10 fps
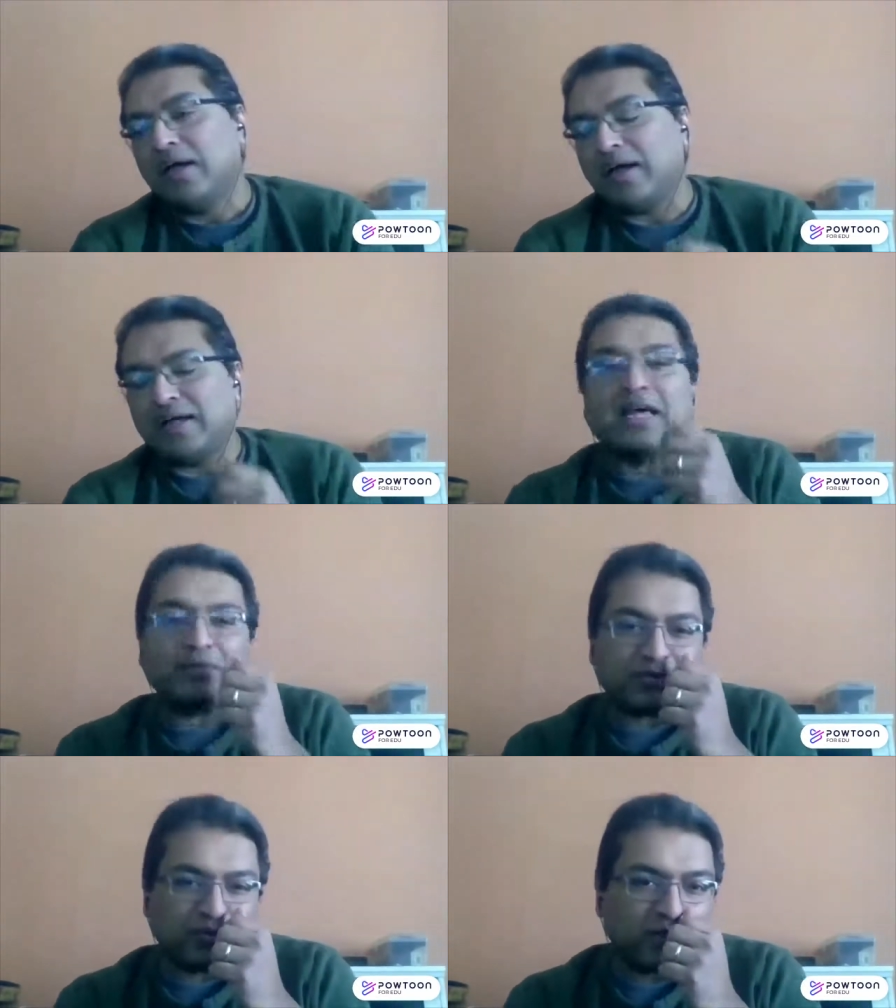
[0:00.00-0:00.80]
Uh, that
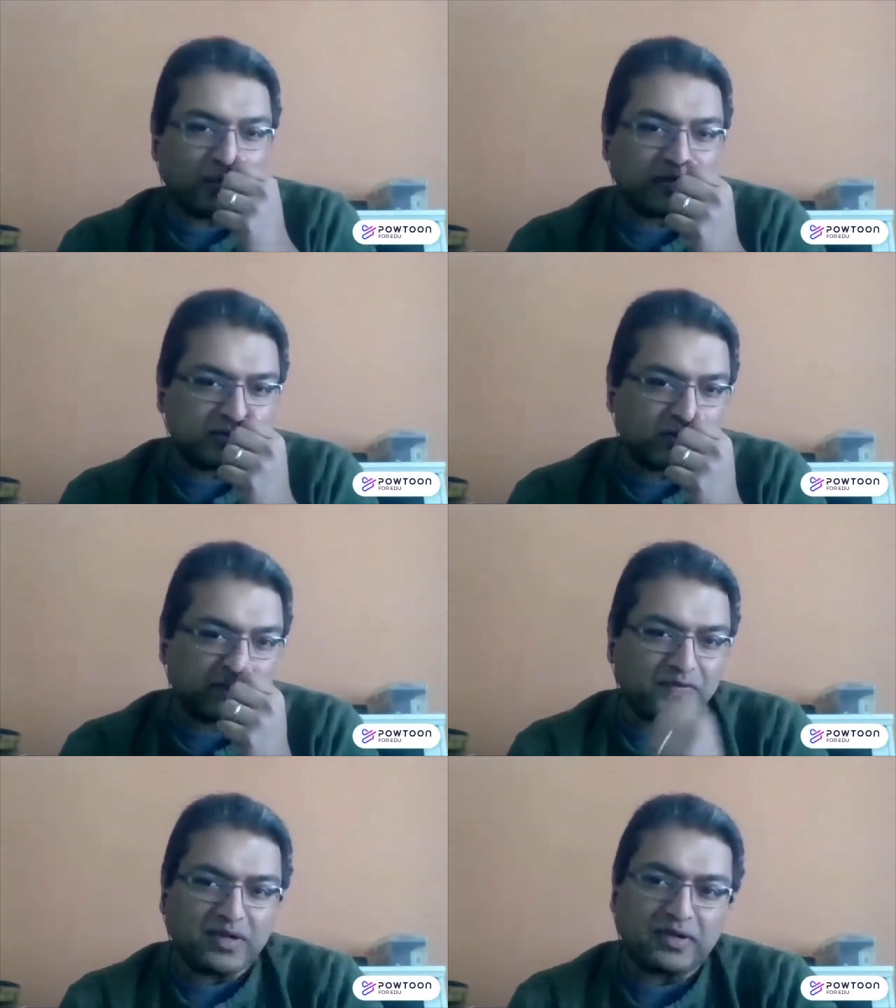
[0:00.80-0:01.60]
was really what sort
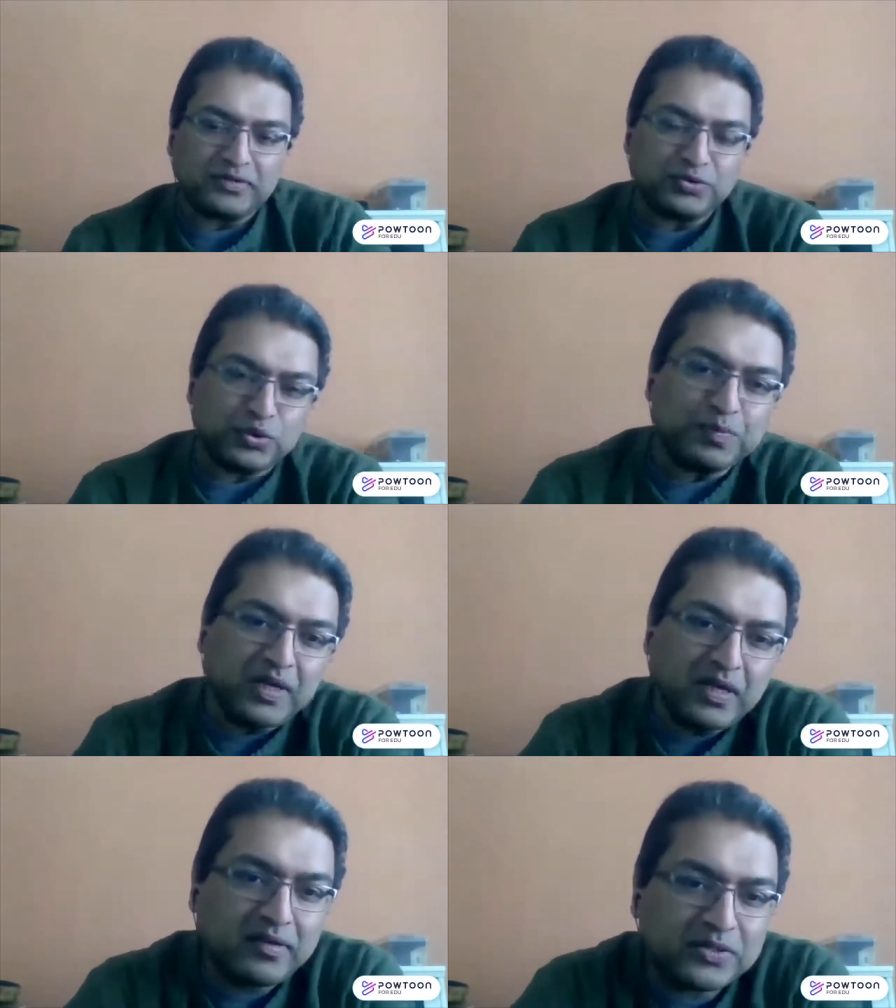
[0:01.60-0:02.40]
of uh, drew
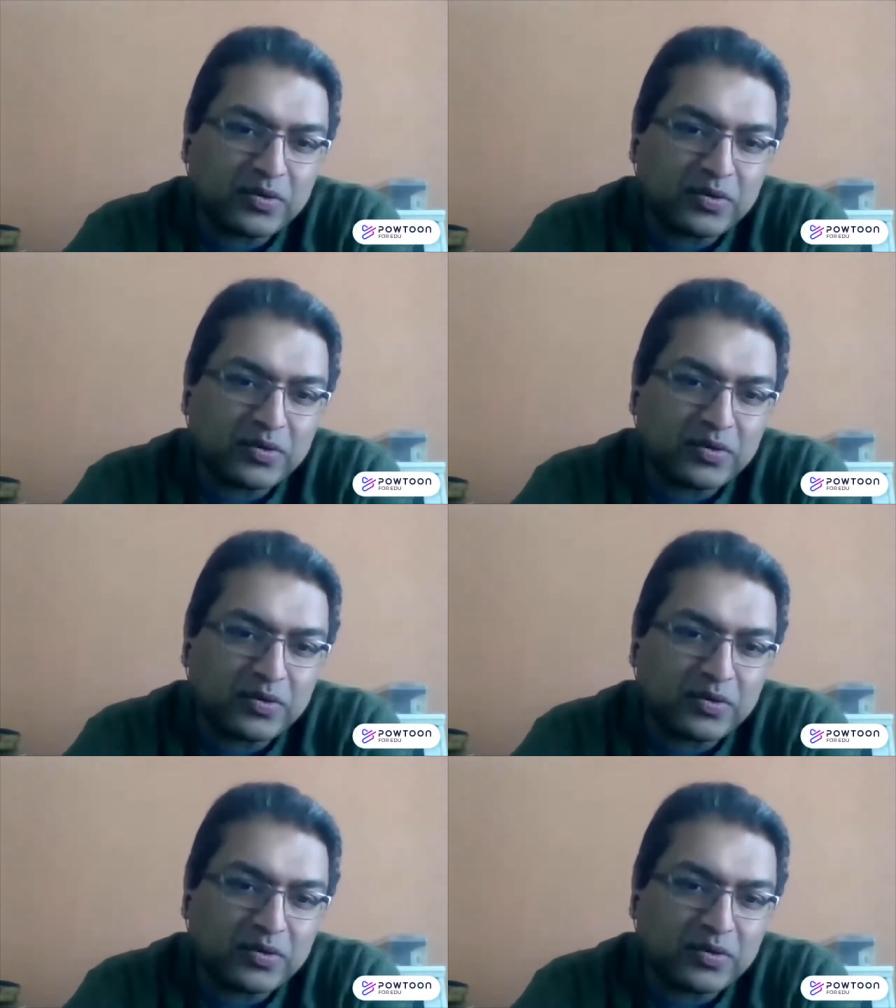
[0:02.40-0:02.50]
me